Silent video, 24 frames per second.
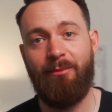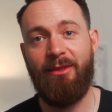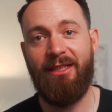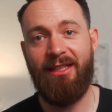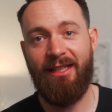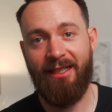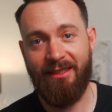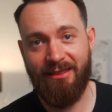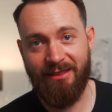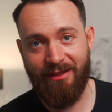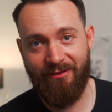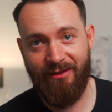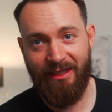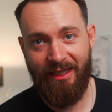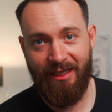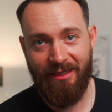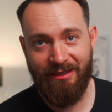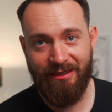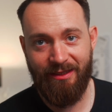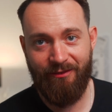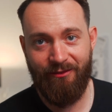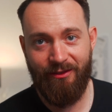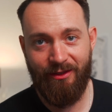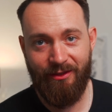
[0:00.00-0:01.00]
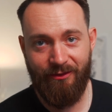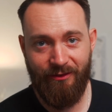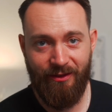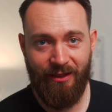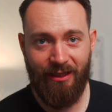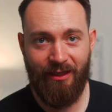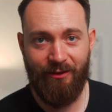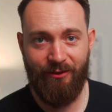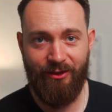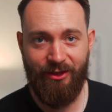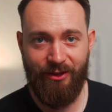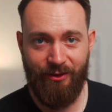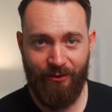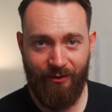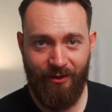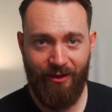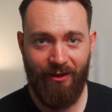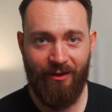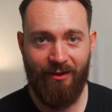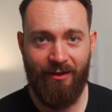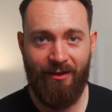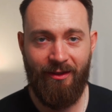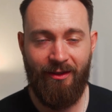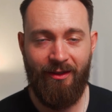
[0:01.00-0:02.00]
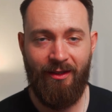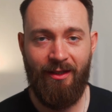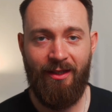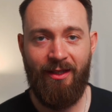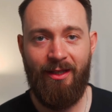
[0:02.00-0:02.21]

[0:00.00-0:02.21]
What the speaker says: because of the A7 III that I was shooting on.